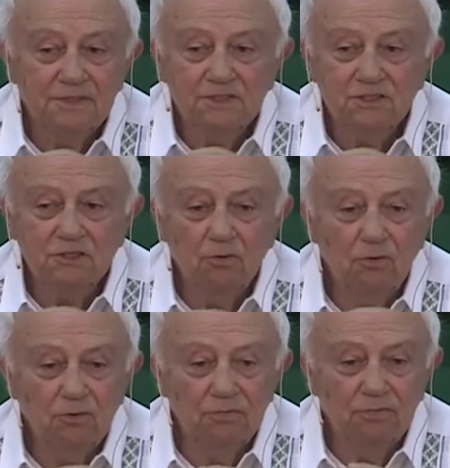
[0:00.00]
so
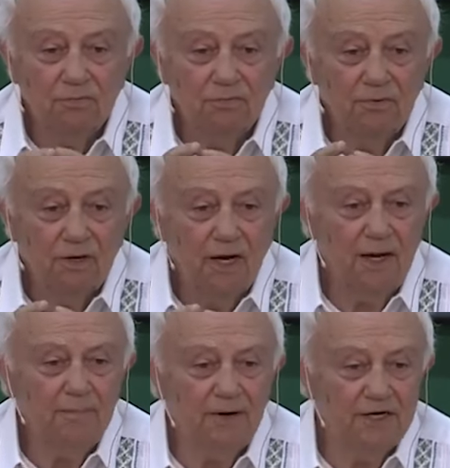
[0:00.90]

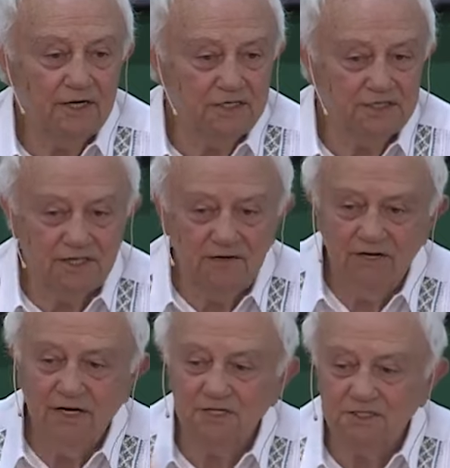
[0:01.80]
Hahnemann has
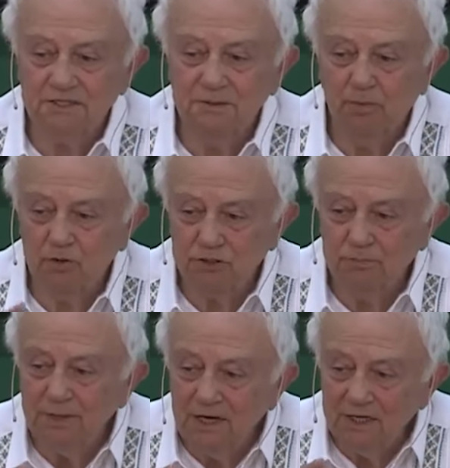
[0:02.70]
given us the
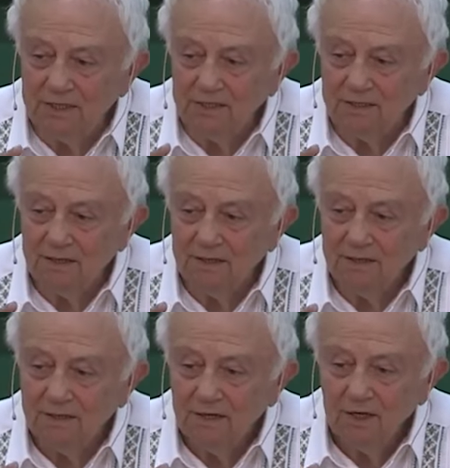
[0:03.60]
possibility
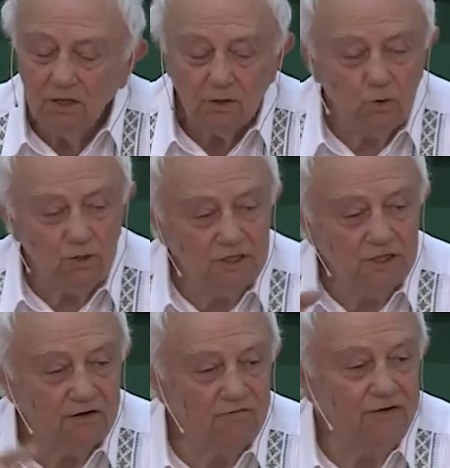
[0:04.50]
to
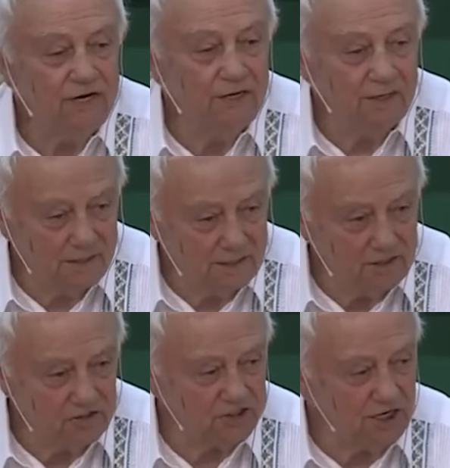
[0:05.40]
intervene
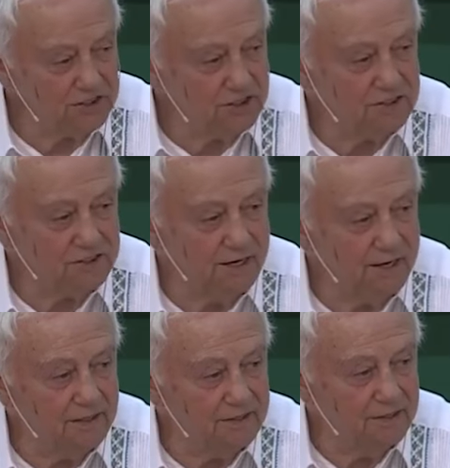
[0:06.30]
in such a
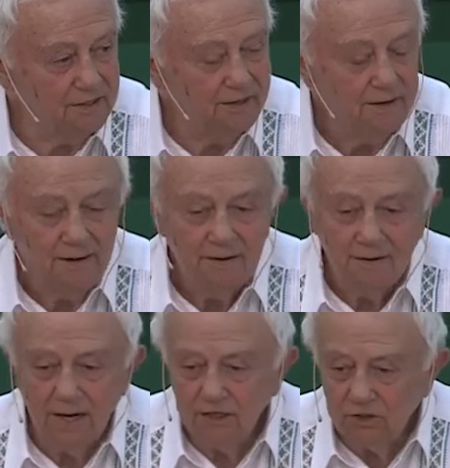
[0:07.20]
state
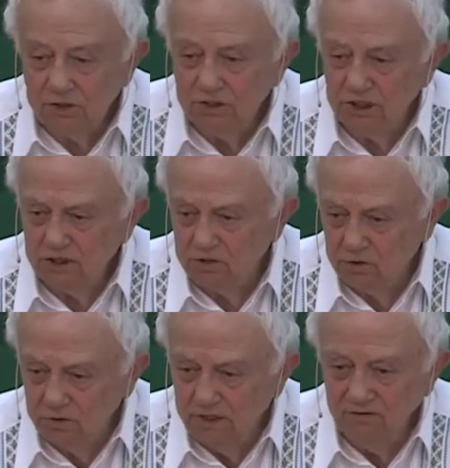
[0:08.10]
and just
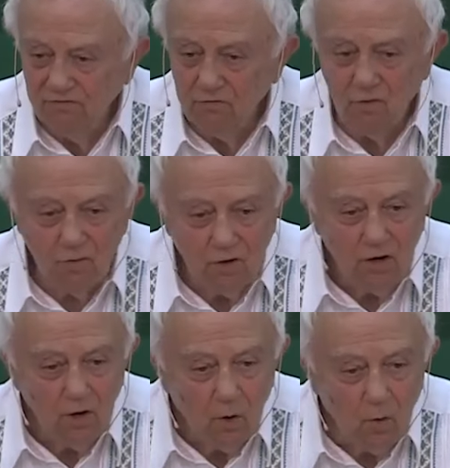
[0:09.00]
to give
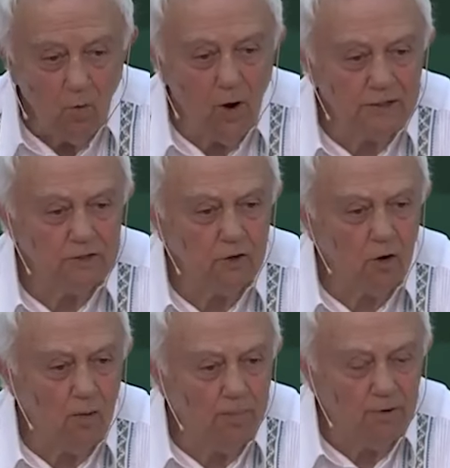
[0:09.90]
one
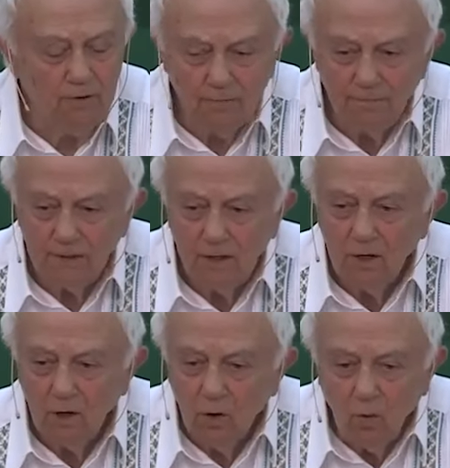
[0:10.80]
drop,
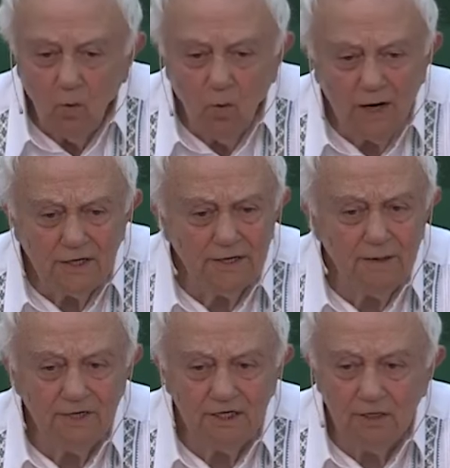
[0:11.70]
one
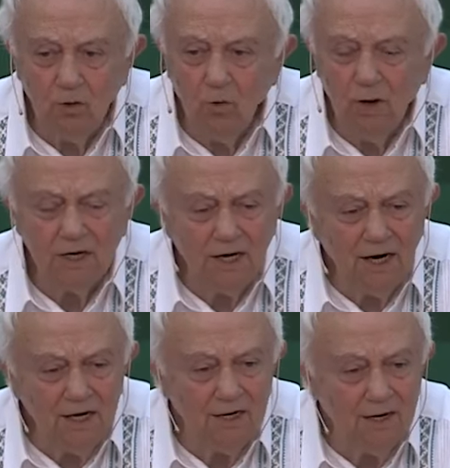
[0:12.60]
remedy, one
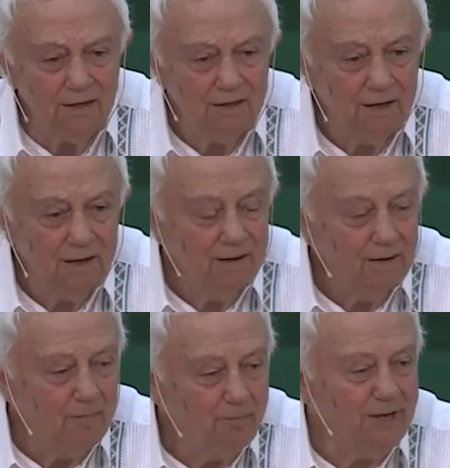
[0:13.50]
little
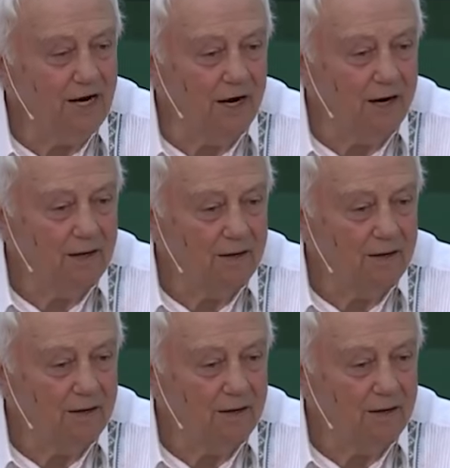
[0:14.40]
pill